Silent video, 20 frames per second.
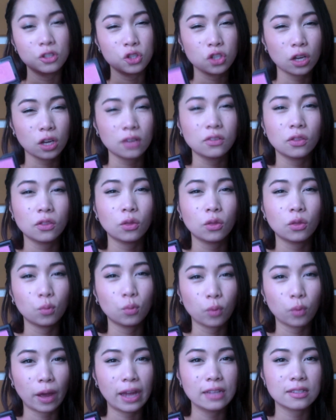just the
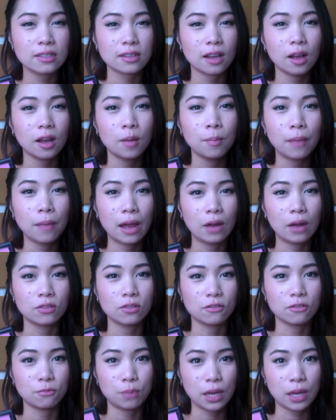right amount of